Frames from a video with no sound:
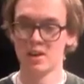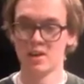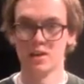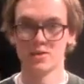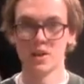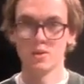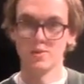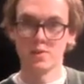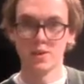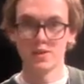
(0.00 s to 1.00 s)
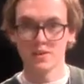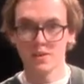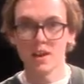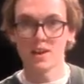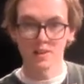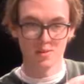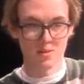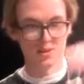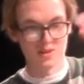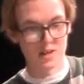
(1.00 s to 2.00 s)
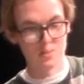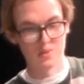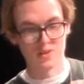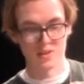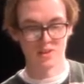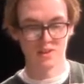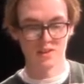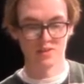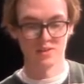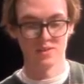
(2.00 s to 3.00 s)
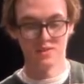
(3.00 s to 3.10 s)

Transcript: And try to avoid stacking them on top of each other, because